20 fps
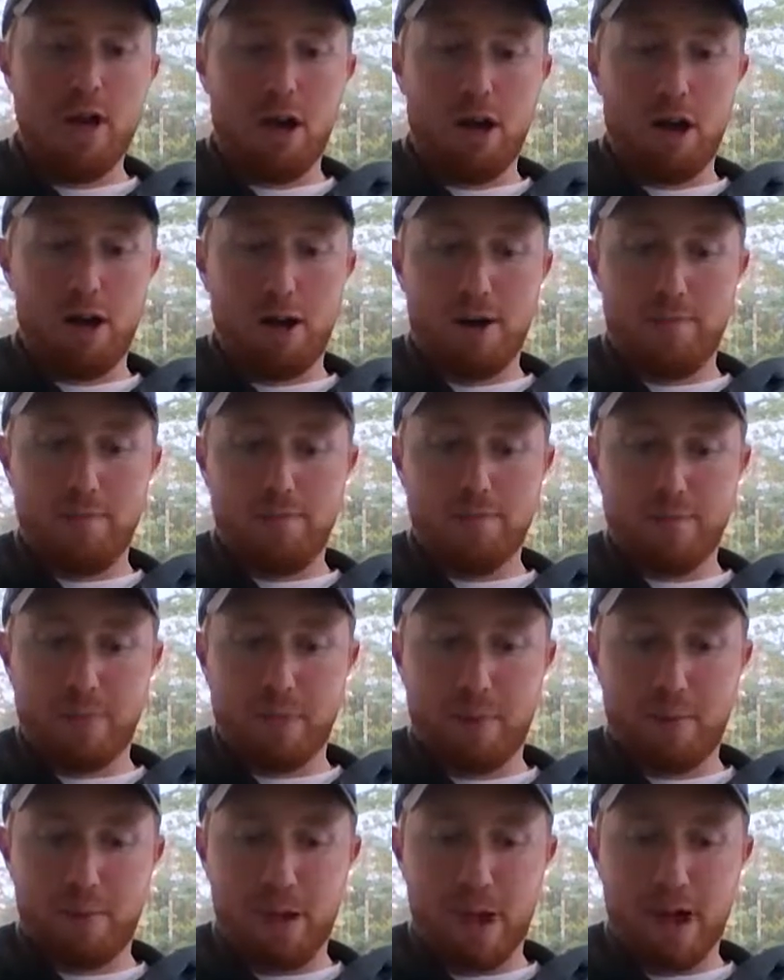
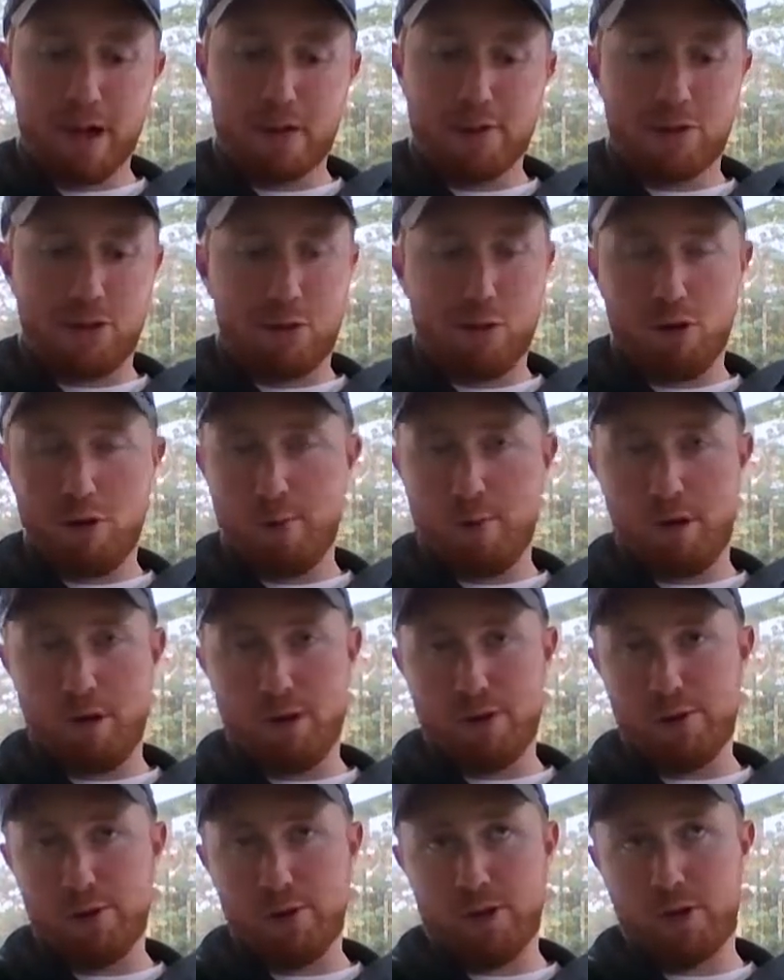Max, don't worry about it.
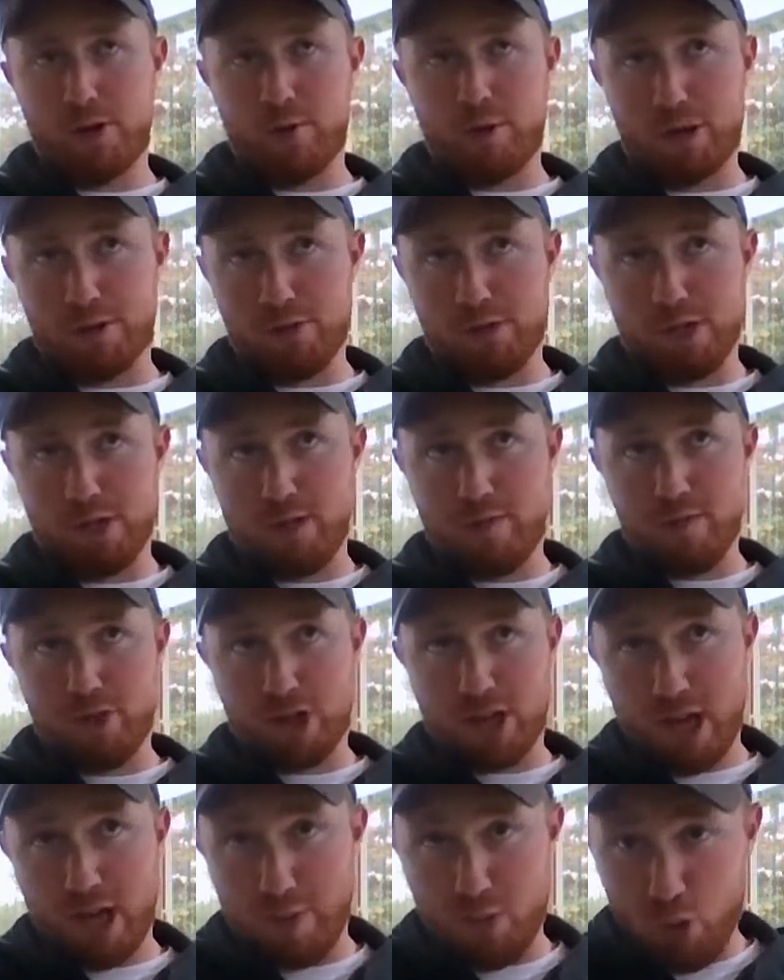You still got the best receiver in
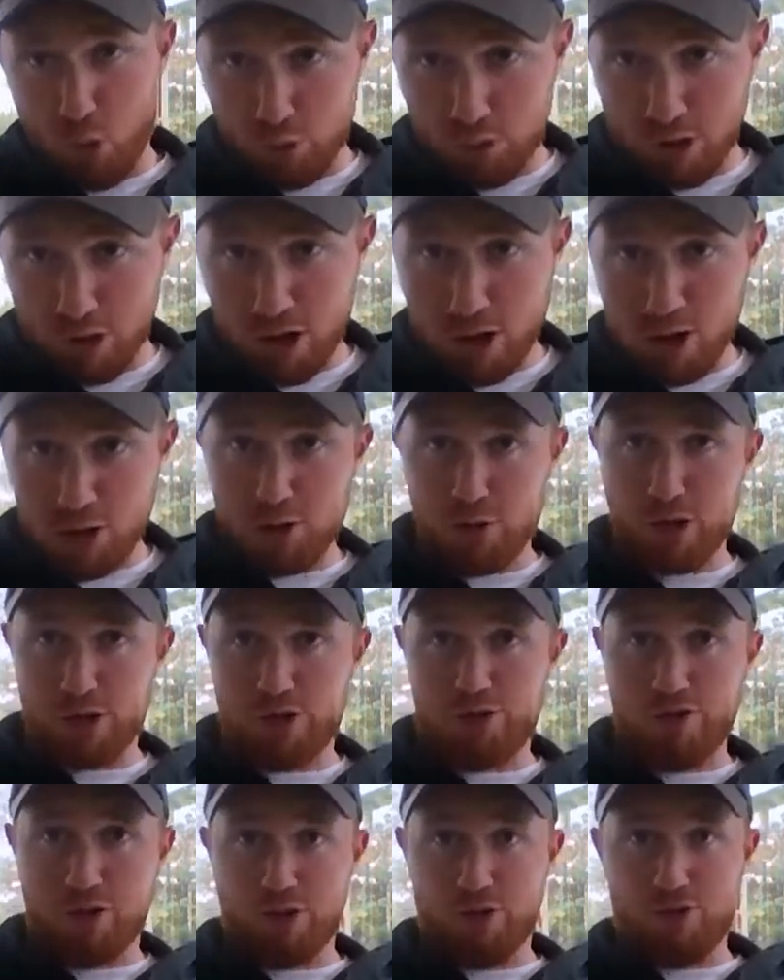the game. Julio, who I
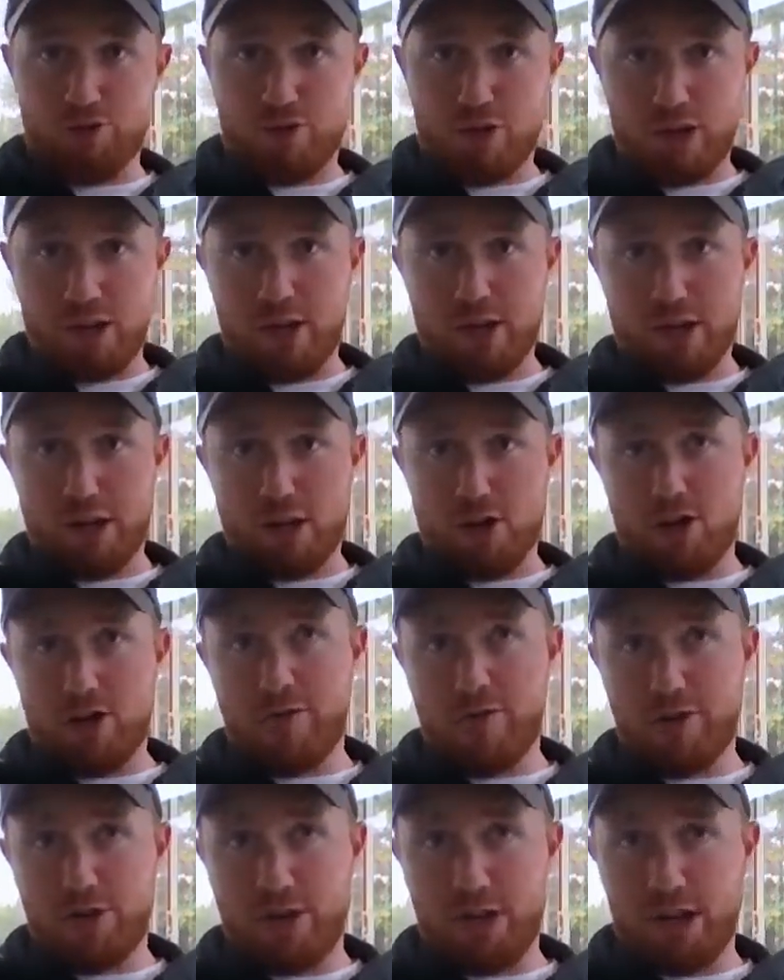tried to trade to get
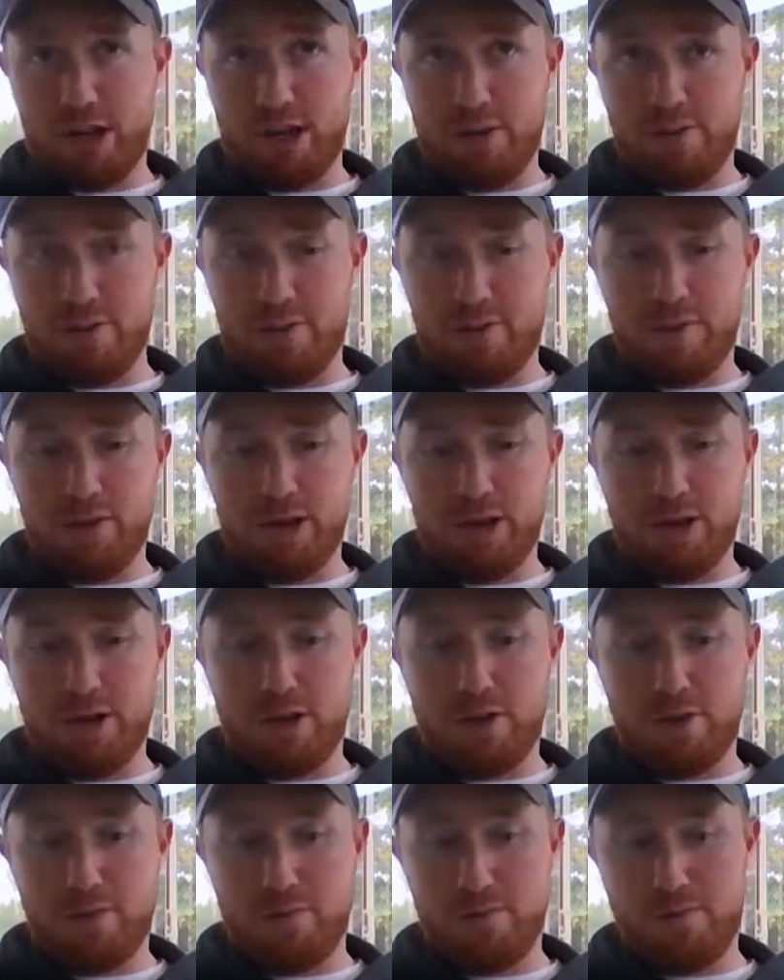off your team,
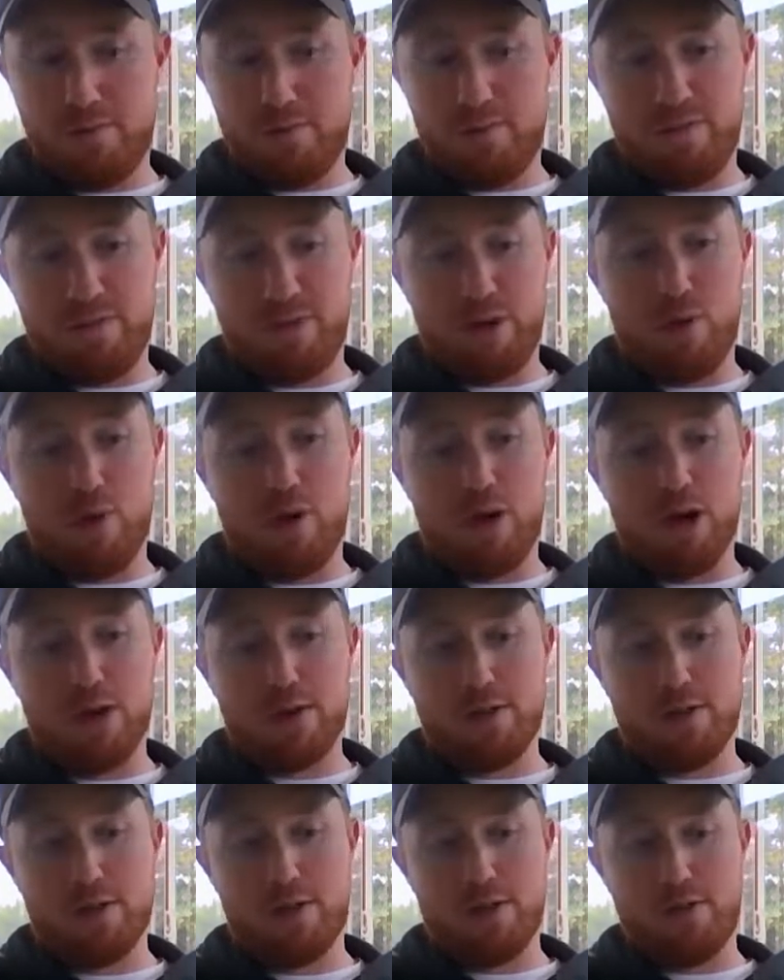and very
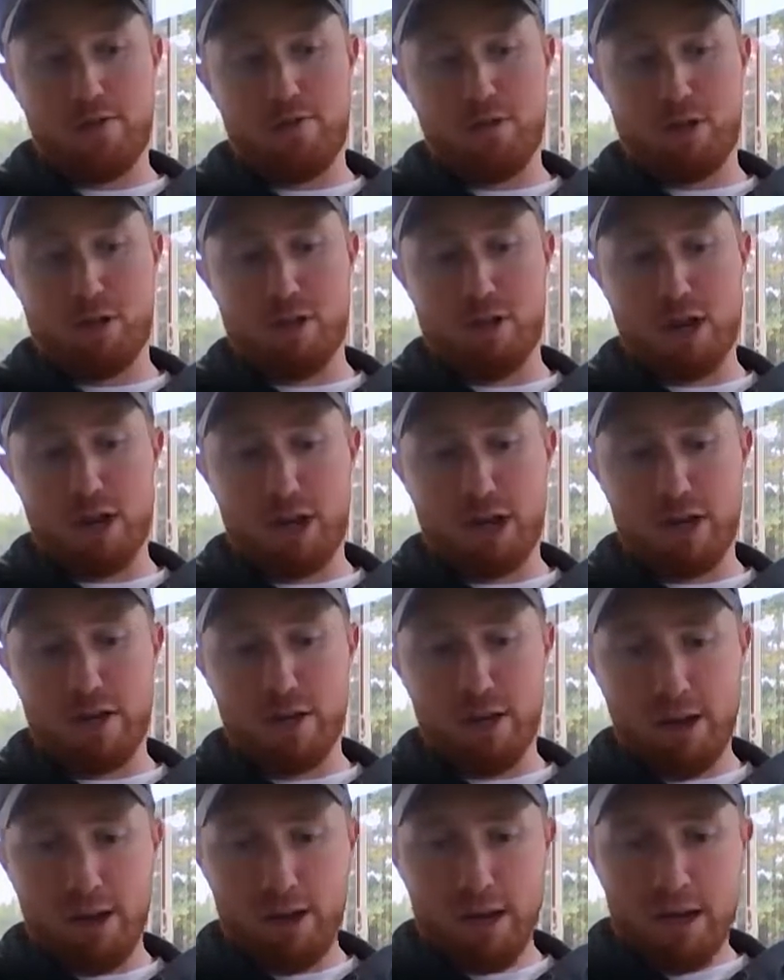wisely you
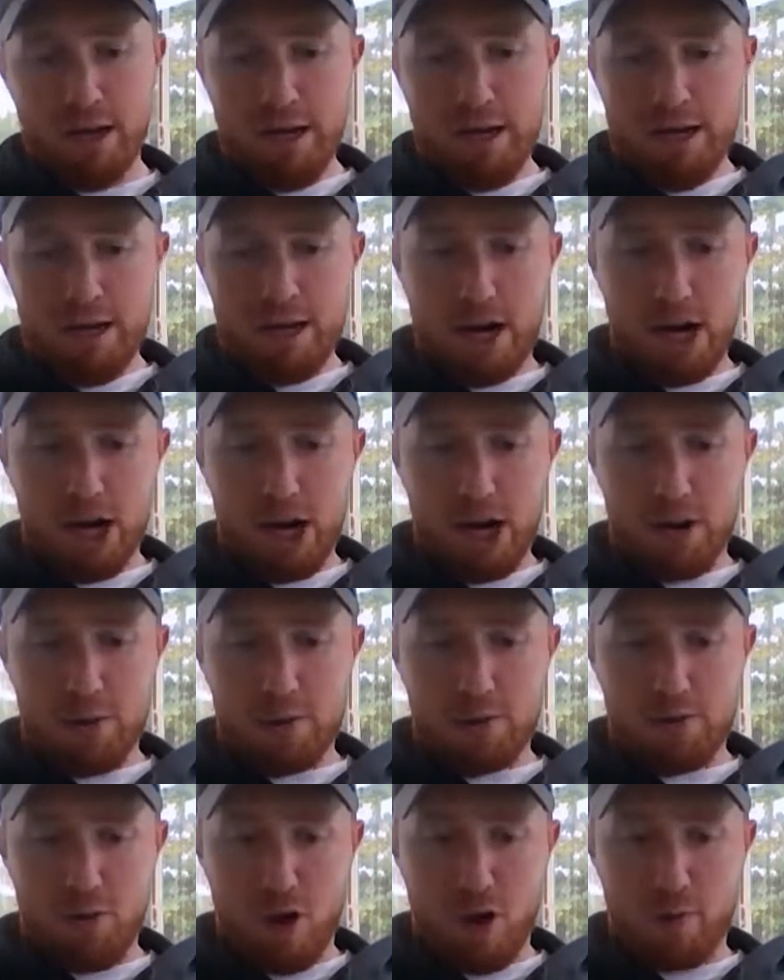declined.
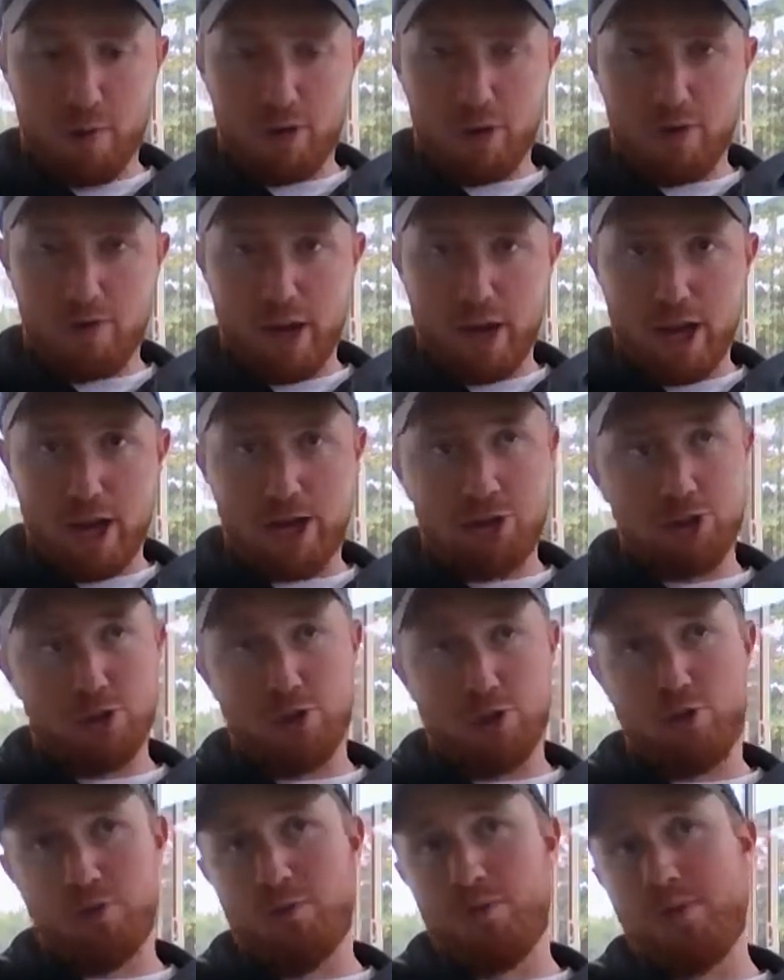Robbie over
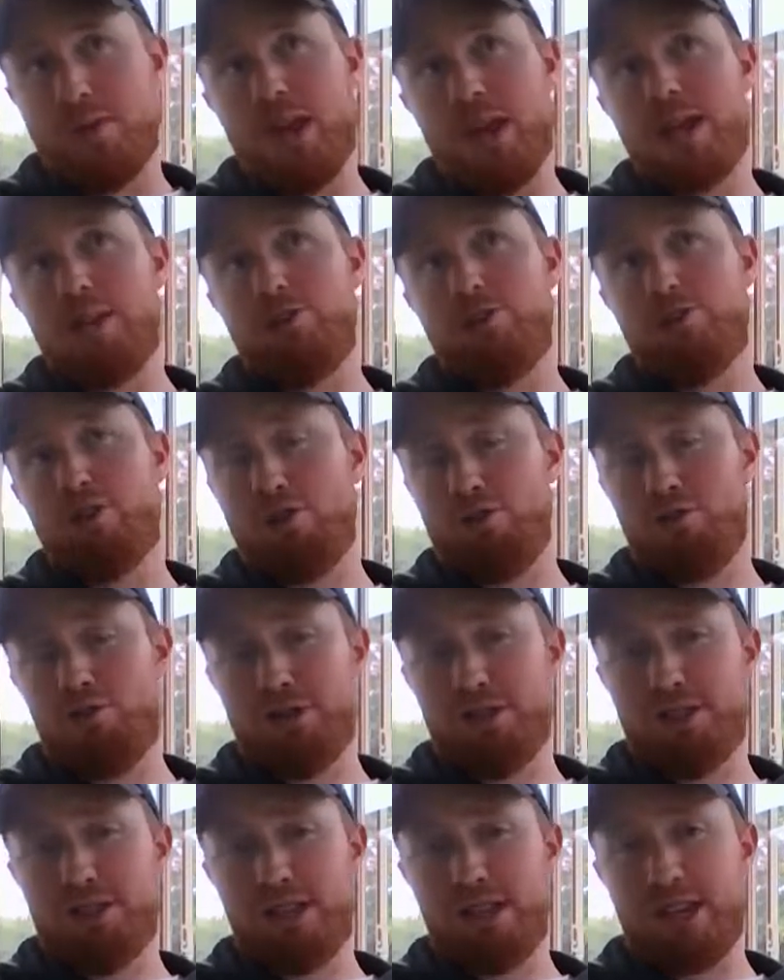Angel. Angel, I don't know
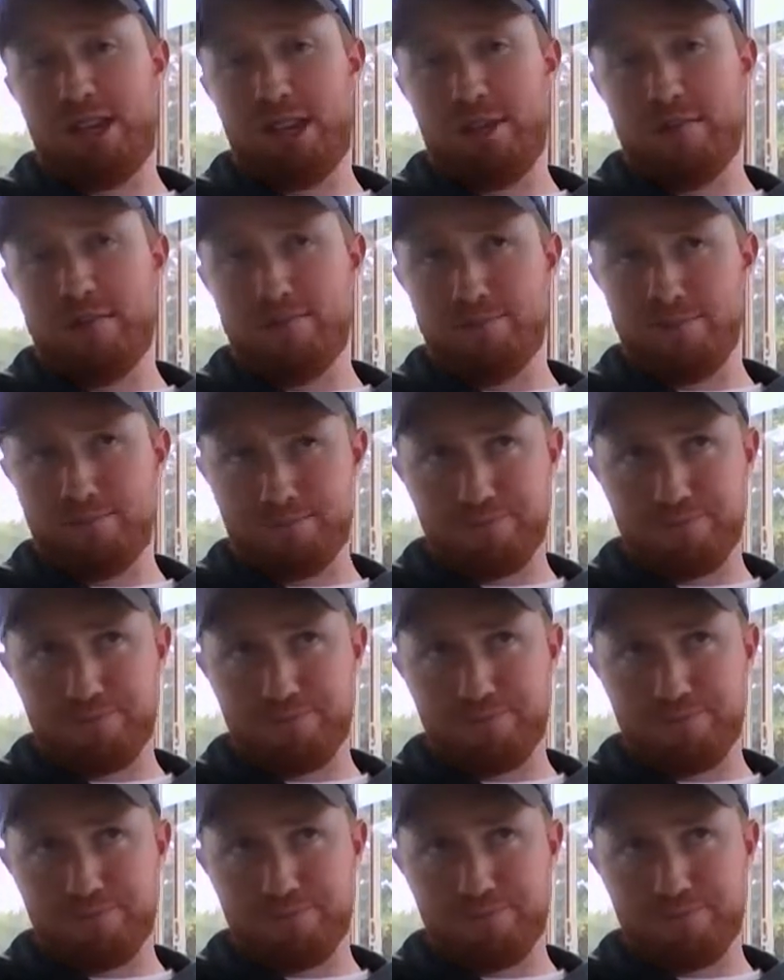what to say.